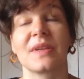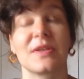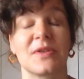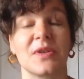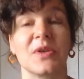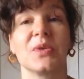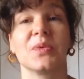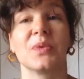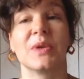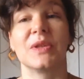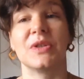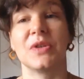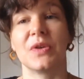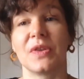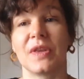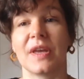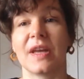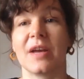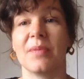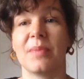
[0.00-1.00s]
So what do
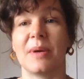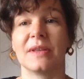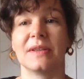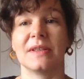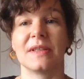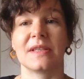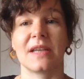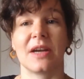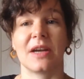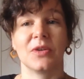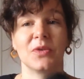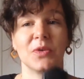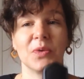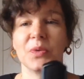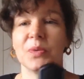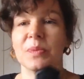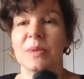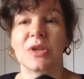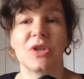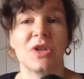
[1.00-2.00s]
you think about this? How
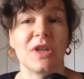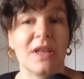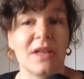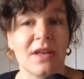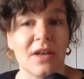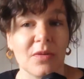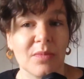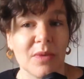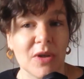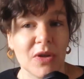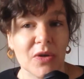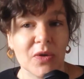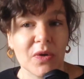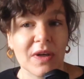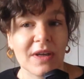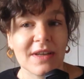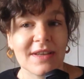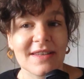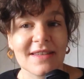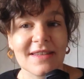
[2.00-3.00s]
do machine
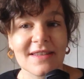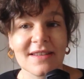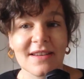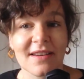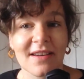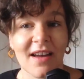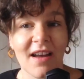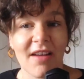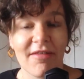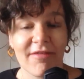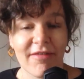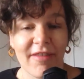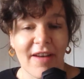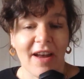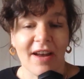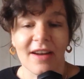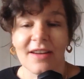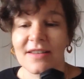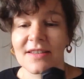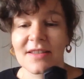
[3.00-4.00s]
hermeneutics
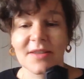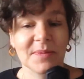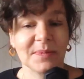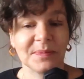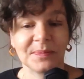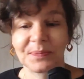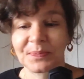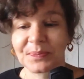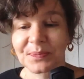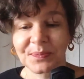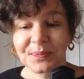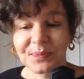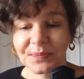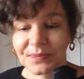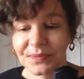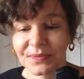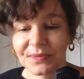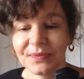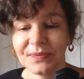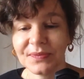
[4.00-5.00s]
affect
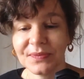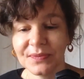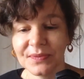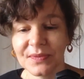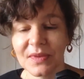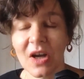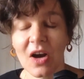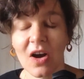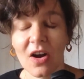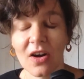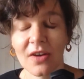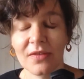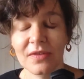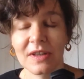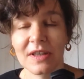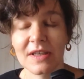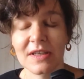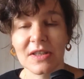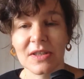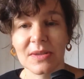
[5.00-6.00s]
all of
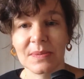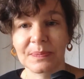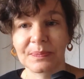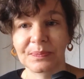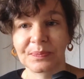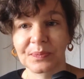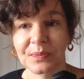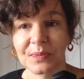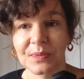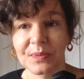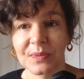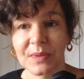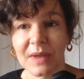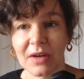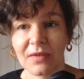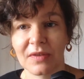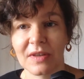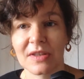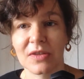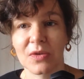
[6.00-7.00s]
this,
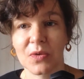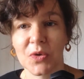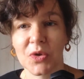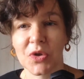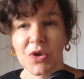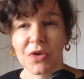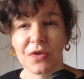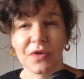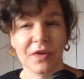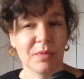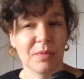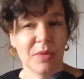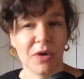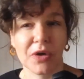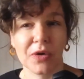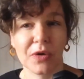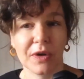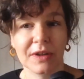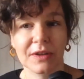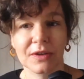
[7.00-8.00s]
kind of this notion of
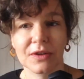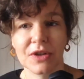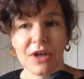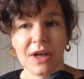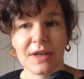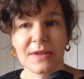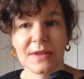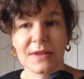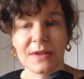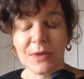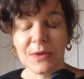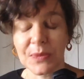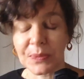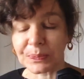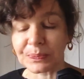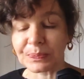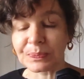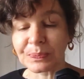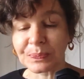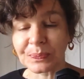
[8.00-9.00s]
hermeneutical justice?